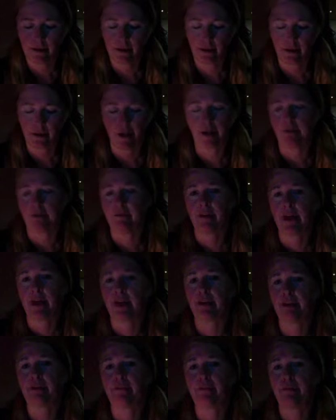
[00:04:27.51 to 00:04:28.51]
lot of
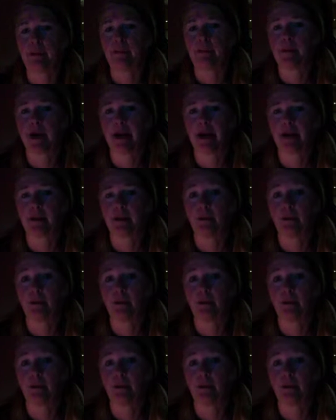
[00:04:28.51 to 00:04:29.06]
negative feedback.